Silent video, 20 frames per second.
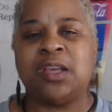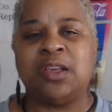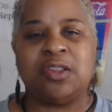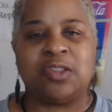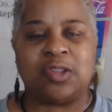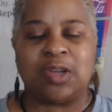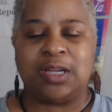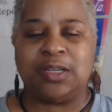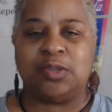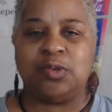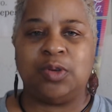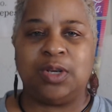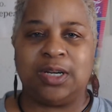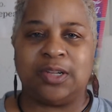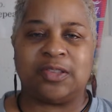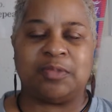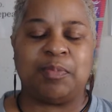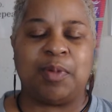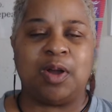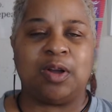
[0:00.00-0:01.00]
so I do get a
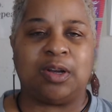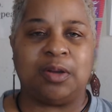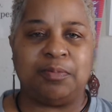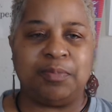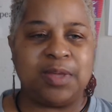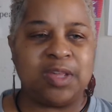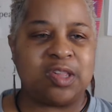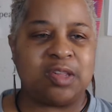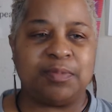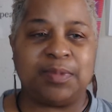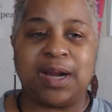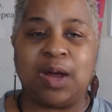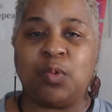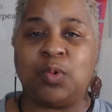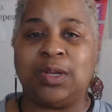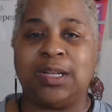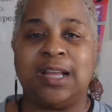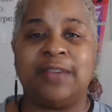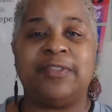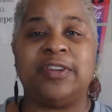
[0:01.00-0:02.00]
small commission, but I
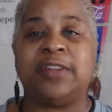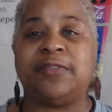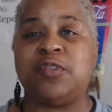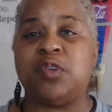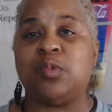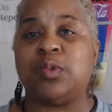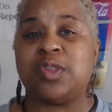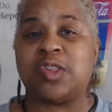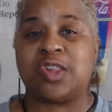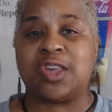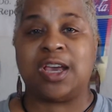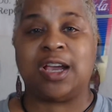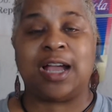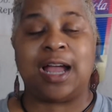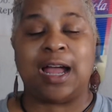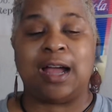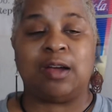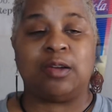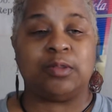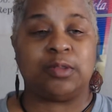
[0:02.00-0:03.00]
would love it if you would check
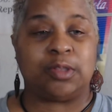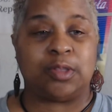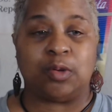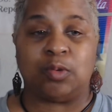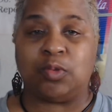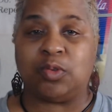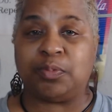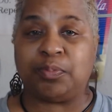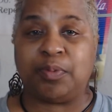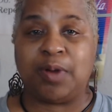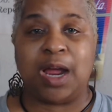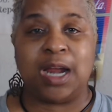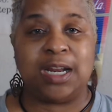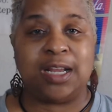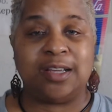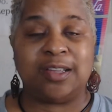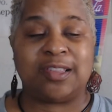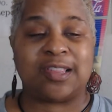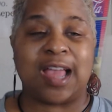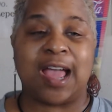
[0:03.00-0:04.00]
out those products.